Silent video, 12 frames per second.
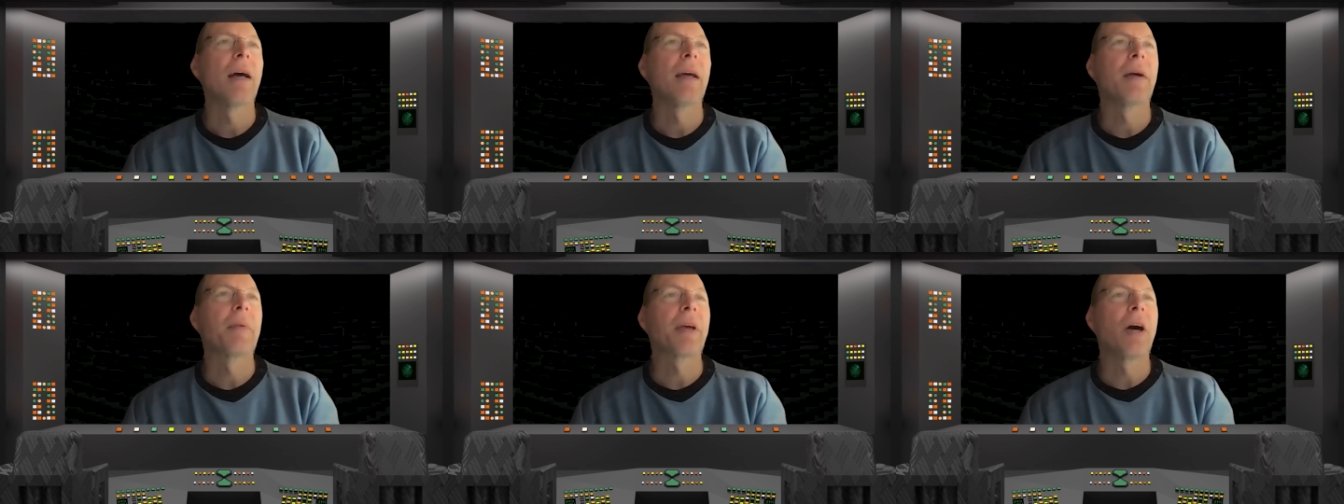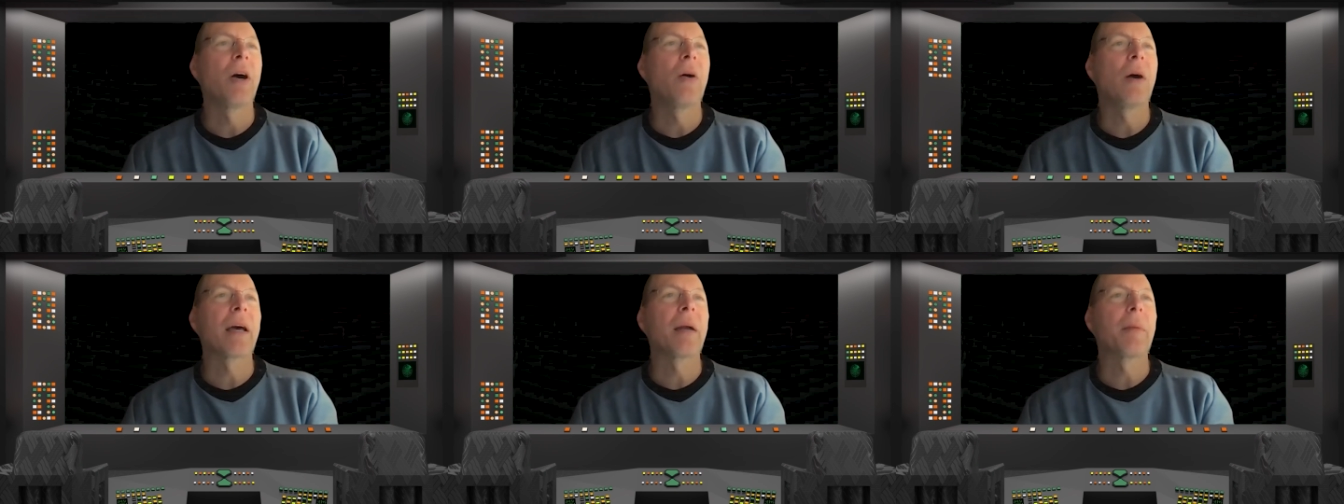There we go.
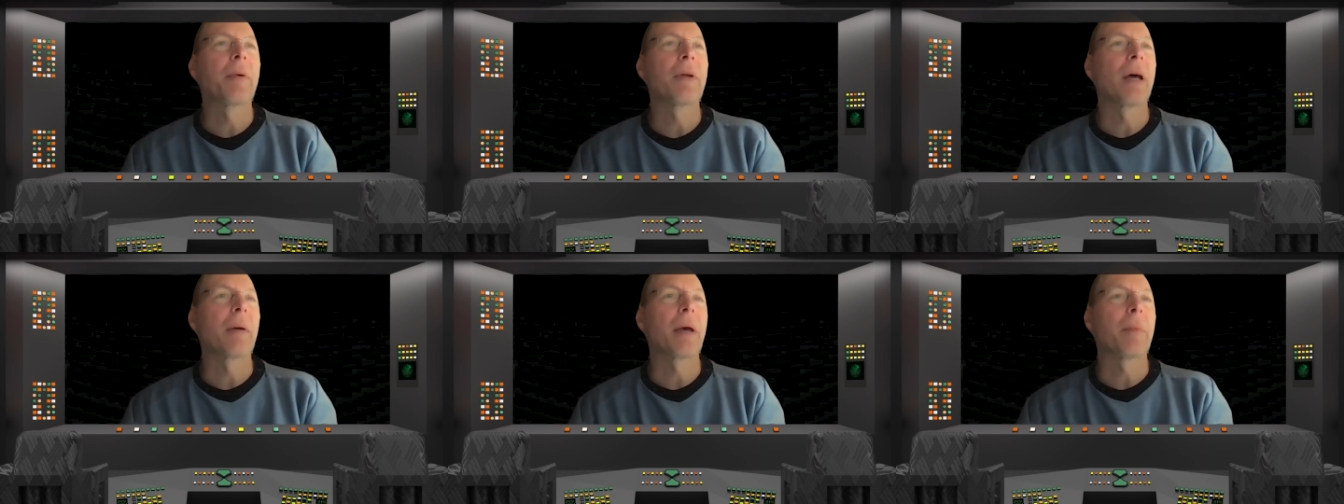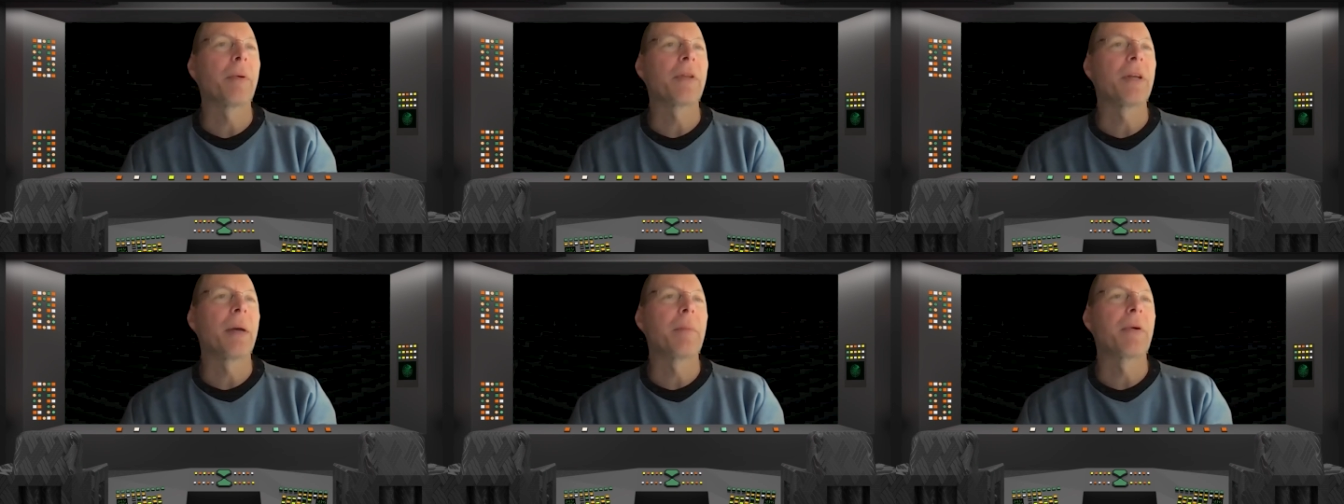I gotta put
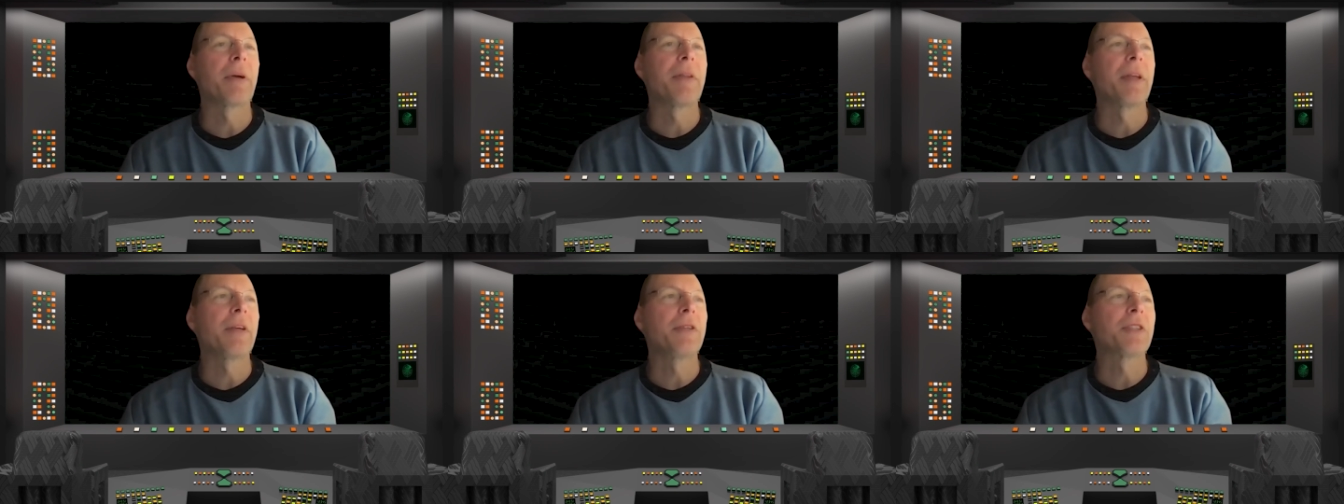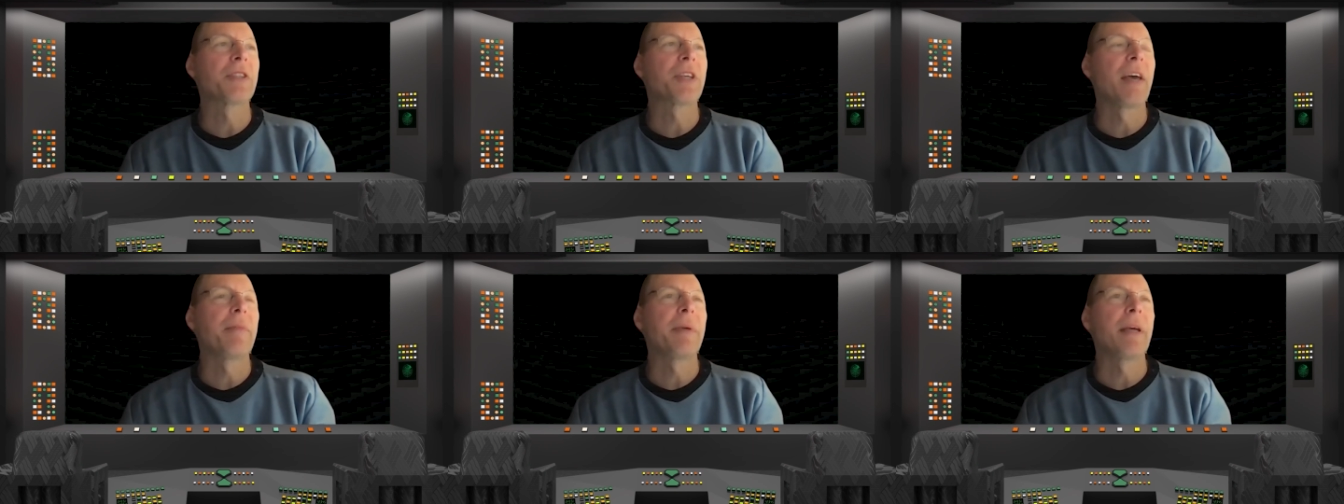the number in that you just gave me.